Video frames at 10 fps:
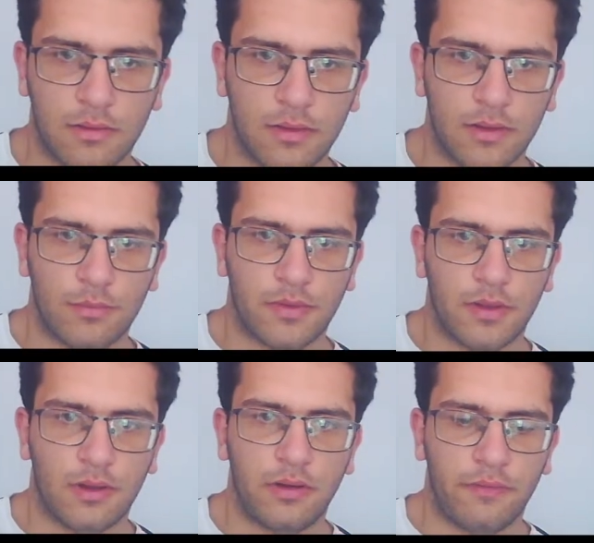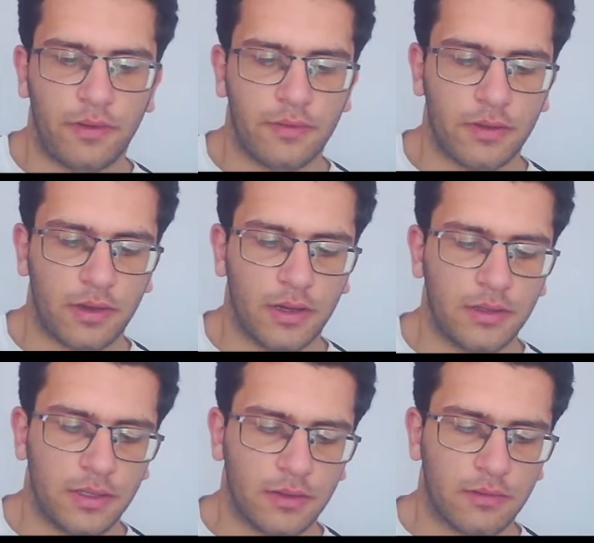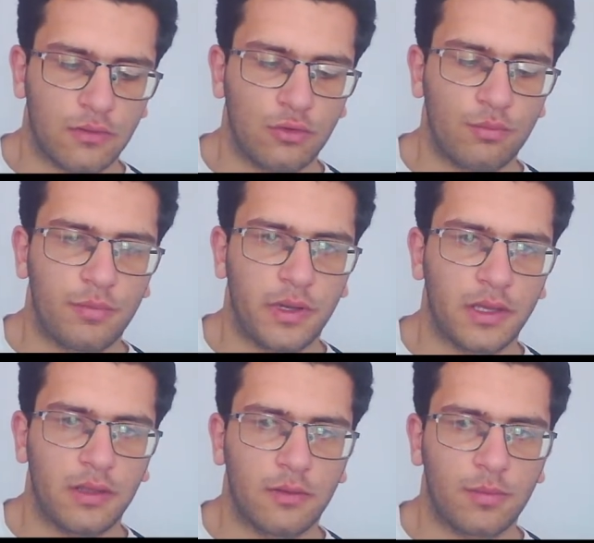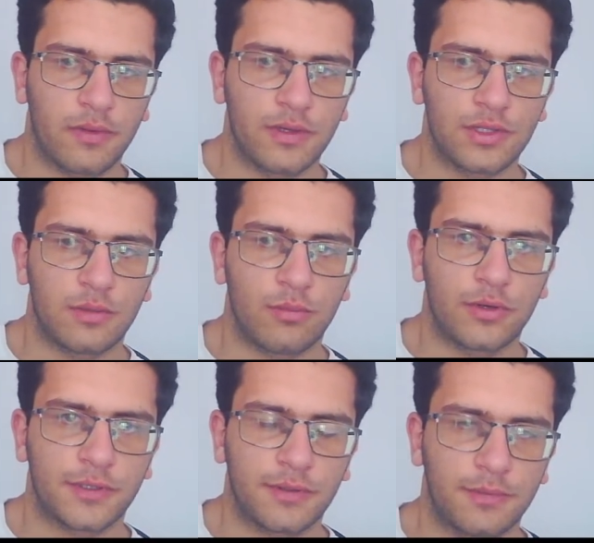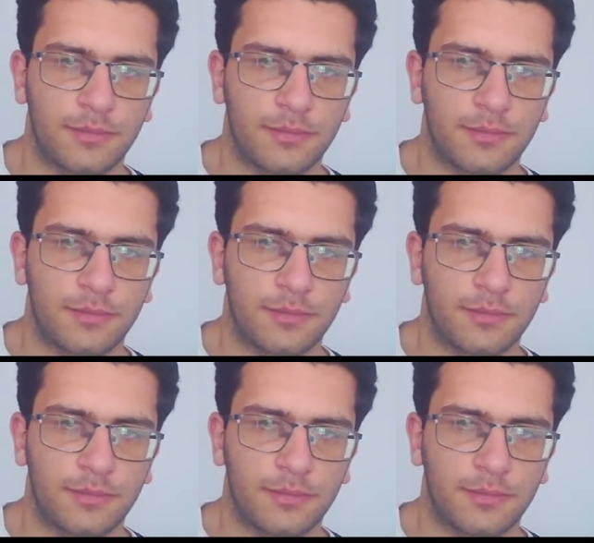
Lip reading: sacrificing ideas to break his position more.